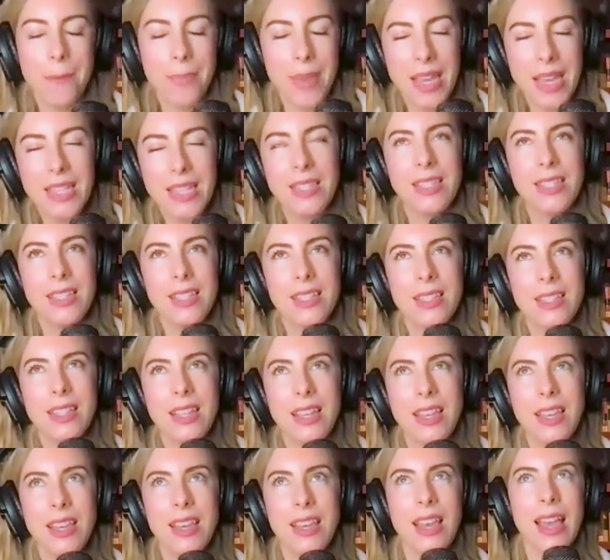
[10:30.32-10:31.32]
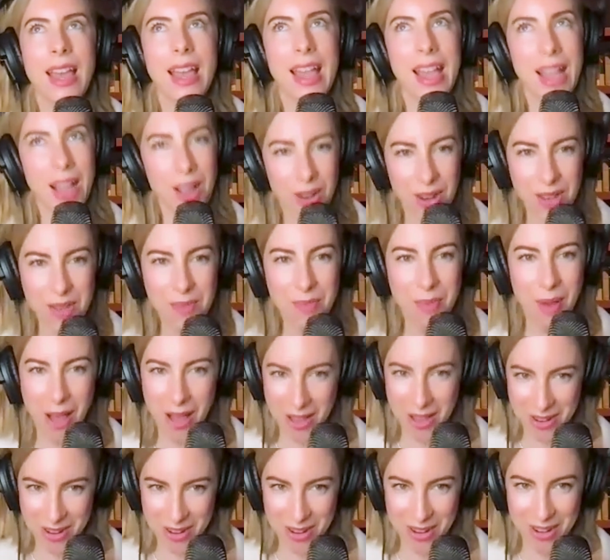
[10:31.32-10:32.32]
basically Harry
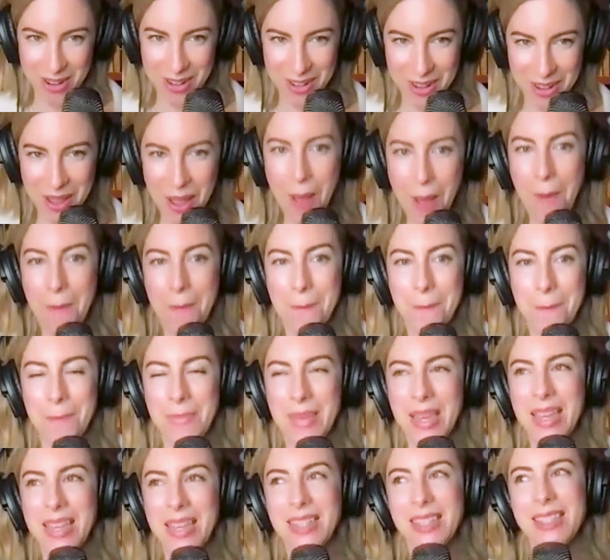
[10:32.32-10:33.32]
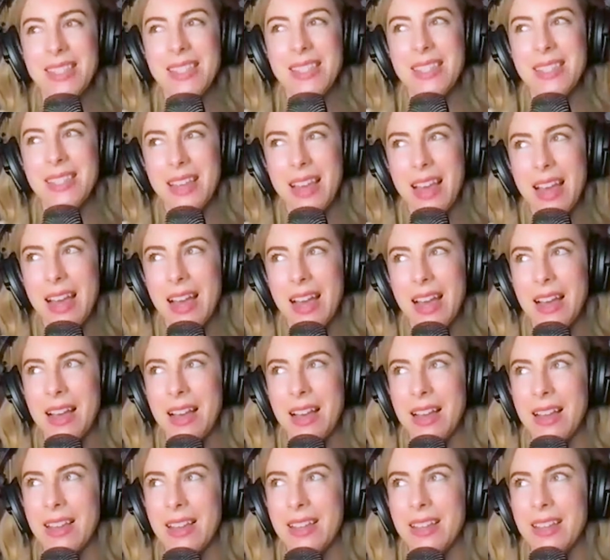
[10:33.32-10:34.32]
Potter meets
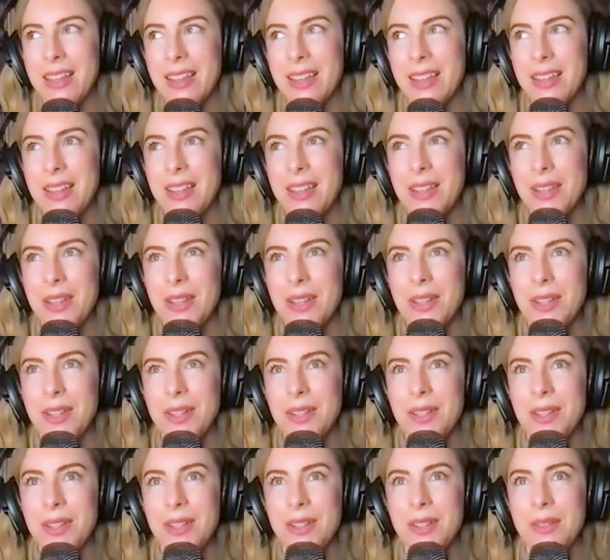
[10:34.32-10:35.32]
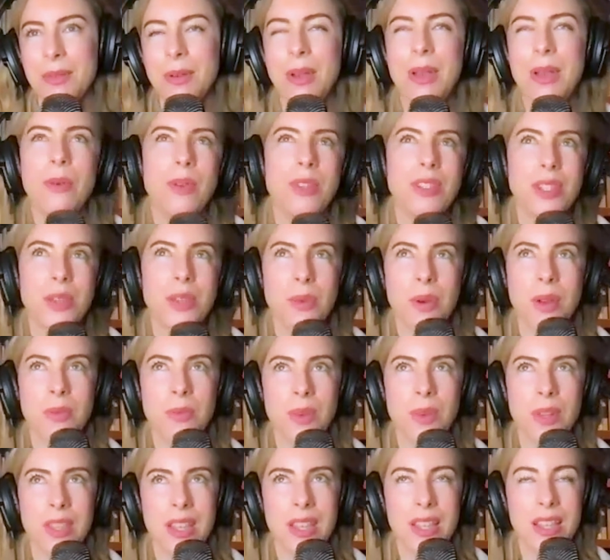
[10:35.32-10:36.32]
wait, what's the one
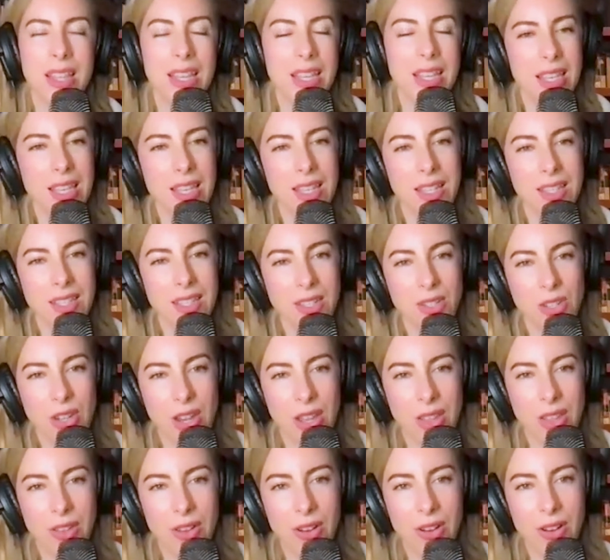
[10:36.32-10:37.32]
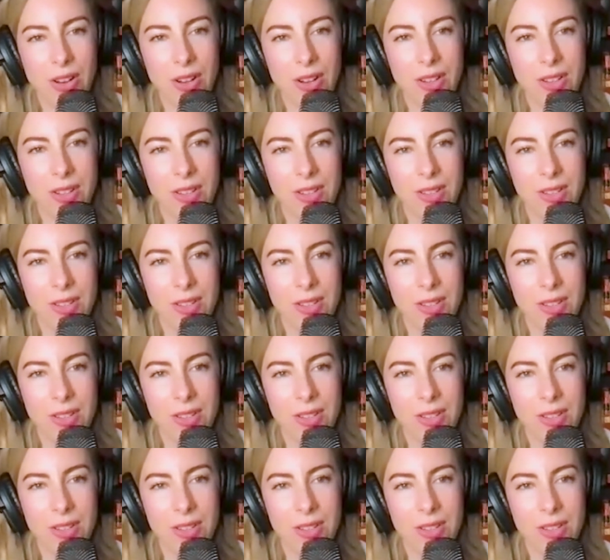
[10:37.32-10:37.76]
where they like kill each other?